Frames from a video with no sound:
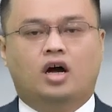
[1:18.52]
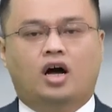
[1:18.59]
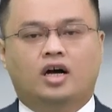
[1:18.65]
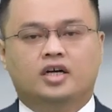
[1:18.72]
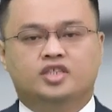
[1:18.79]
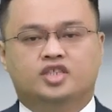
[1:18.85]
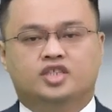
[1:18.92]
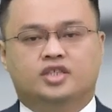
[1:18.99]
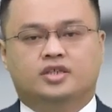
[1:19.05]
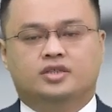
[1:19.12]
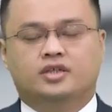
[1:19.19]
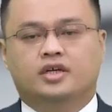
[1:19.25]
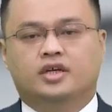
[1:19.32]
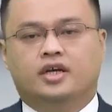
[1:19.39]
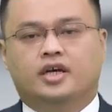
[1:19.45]

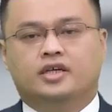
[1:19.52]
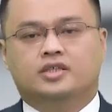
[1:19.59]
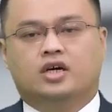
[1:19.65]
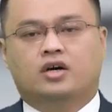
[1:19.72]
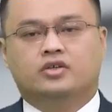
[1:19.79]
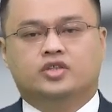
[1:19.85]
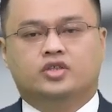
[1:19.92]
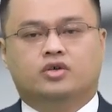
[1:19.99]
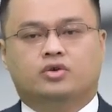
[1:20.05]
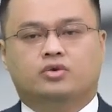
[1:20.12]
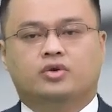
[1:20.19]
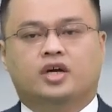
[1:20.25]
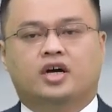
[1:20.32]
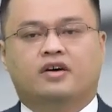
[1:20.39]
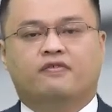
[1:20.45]
Oxygen is
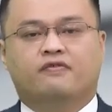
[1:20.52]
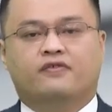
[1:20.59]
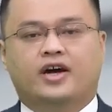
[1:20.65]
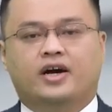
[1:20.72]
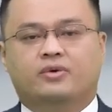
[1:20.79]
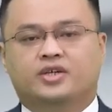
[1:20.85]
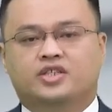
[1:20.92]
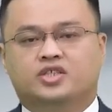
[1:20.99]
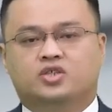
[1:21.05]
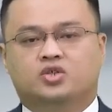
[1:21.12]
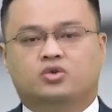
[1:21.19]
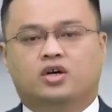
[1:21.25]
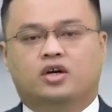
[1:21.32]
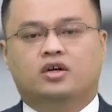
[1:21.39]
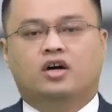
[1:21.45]
also a very
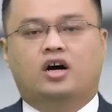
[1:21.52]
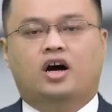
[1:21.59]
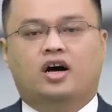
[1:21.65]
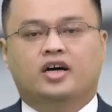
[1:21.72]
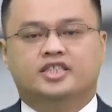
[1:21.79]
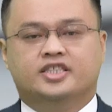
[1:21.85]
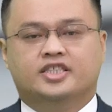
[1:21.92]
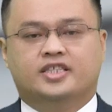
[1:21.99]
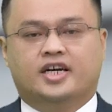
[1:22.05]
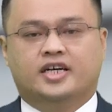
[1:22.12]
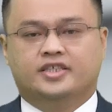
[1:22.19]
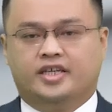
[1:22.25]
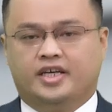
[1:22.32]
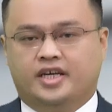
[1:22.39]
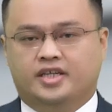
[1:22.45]
strong
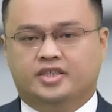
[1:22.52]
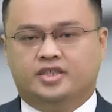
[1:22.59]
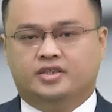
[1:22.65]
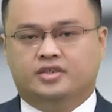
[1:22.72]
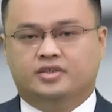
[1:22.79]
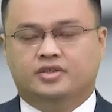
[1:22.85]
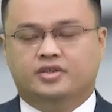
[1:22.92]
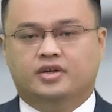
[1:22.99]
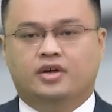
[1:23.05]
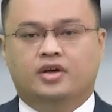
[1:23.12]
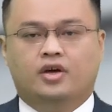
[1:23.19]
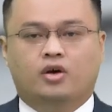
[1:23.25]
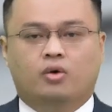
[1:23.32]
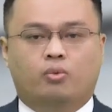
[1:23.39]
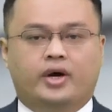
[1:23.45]
oxidizing agent.
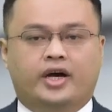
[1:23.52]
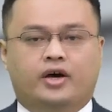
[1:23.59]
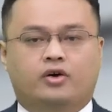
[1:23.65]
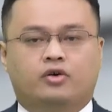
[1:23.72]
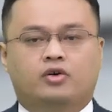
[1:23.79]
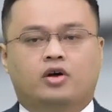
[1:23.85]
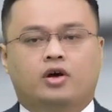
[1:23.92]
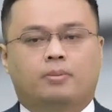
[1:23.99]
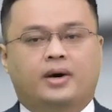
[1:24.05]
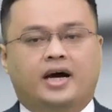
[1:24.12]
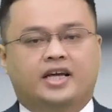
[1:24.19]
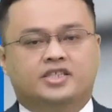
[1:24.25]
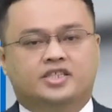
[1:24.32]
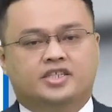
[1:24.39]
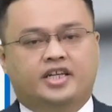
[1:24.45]
Well,
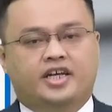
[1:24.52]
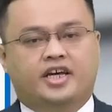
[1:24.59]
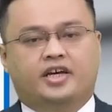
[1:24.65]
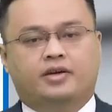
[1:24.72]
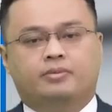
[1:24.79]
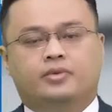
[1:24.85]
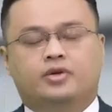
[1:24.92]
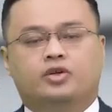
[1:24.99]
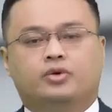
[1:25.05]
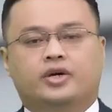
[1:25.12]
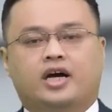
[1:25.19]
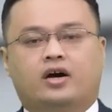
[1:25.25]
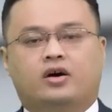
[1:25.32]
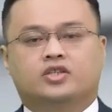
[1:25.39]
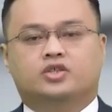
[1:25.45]
by its name, you
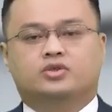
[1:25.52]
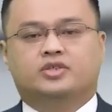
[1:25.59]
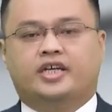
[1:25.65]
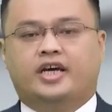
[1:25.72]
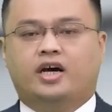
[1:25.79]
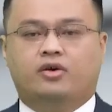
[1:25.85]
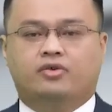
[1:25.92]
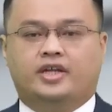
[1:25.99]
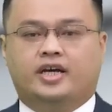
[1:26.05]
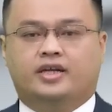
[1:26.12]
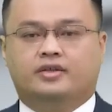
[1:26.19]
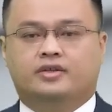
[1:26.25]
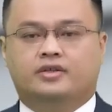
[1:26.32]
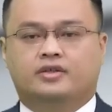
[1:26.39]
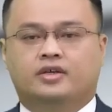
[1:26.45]
can also tell
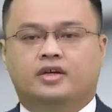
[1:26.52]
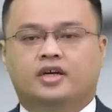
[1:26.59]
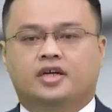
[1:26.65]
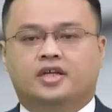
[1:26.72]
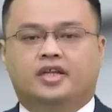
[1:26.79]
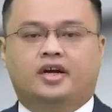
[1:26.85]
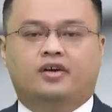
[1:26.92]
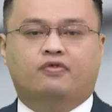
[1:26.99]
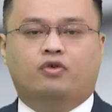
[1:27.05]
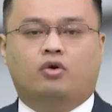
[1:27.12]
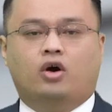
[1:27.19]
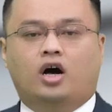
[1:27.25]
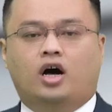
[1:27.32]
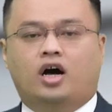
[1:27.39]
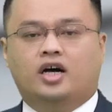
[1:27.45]
that.
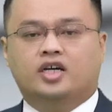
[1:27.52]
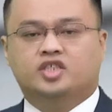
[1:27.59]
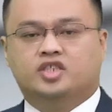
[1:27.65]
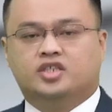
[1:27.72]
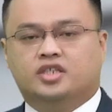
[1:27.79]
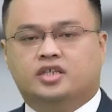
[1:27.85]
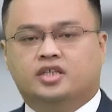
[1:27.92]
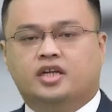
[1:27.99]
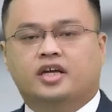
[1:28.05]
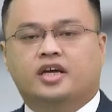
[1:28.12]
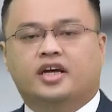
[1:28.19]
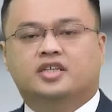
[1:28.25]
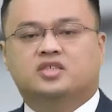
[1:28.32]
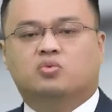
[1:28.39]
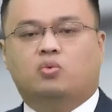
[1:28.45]
Therefore, oxygen
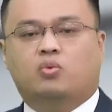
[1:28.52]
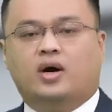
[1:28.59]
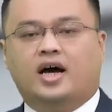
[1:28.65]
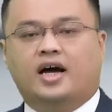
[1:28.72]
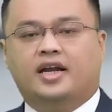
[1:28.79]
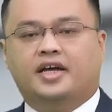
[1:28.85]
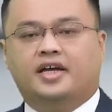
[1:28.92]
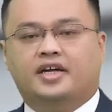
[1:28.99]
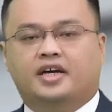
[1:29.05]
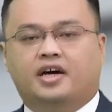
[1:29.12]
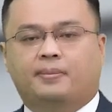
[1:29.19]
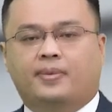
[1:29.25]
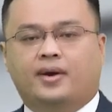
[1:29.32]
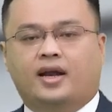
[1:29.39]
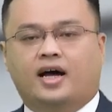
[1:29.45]
is widely
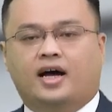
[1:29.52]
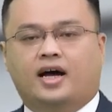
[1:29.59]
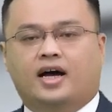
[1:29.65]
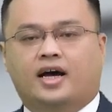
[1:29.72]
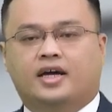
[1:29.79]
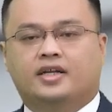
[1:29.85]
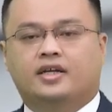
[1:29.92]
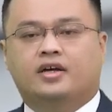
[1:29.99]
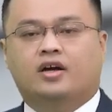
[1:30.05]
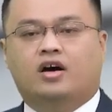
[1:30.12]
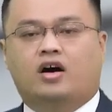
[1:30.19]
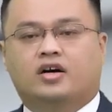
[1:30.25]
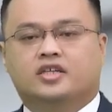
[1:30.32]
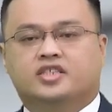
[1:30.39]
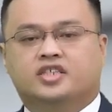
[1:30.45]
applied
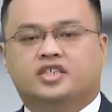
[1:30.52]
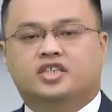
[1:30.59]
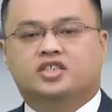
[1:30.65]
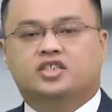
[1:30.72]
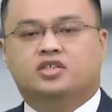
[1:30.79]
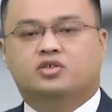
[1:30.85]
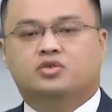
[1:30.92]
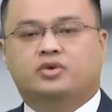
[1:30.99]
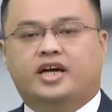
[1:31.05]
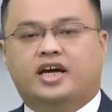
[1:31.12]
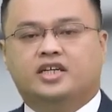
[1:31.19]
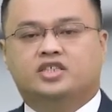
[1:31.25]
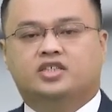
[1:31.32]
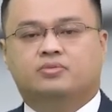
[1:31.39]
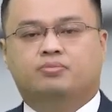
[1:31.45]
oxidation
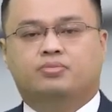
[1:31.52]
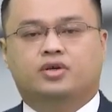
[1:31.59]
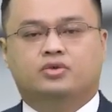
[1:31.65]
reaction